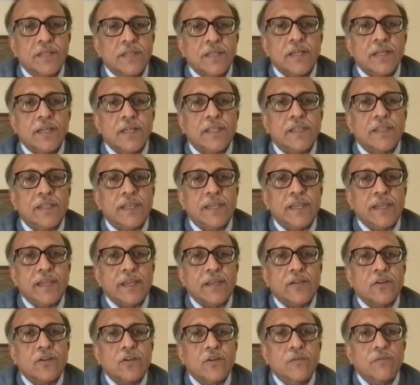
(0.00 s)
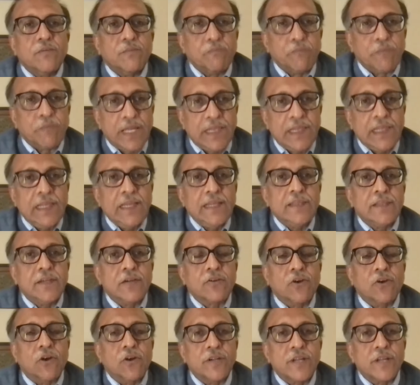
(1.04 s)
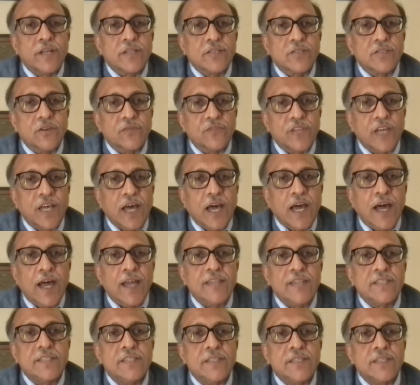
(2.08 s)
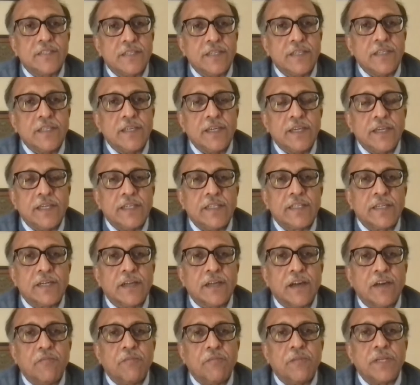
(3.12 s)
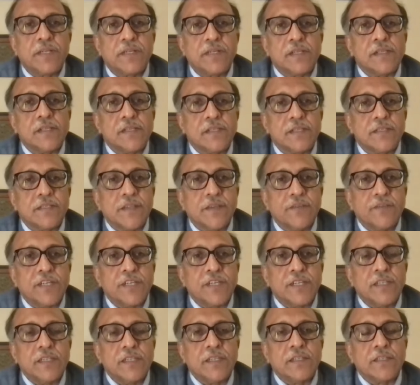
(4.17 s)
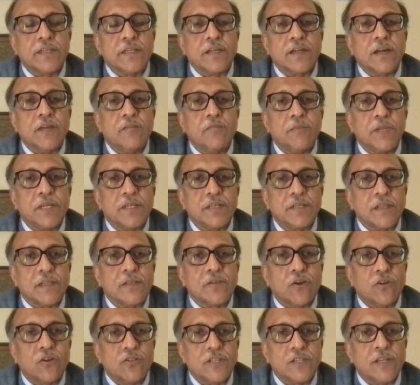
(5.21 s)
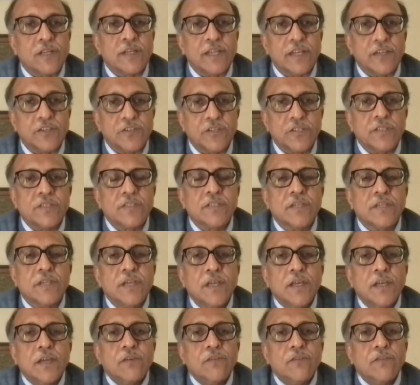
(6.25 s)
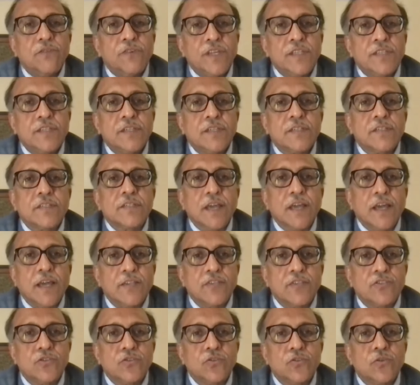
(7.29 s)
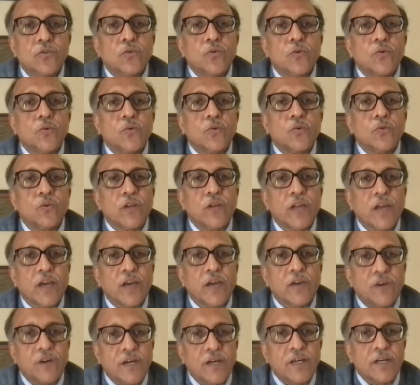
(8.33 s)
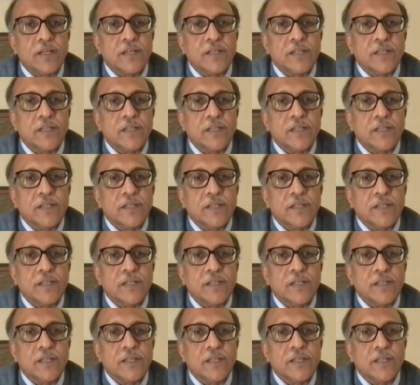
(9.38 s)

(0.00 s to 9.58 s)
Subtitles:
in the mainly in the context of the IGC, the Intergovernmental, the 17th Intergovernmental Consultations, which is, as you would have heard,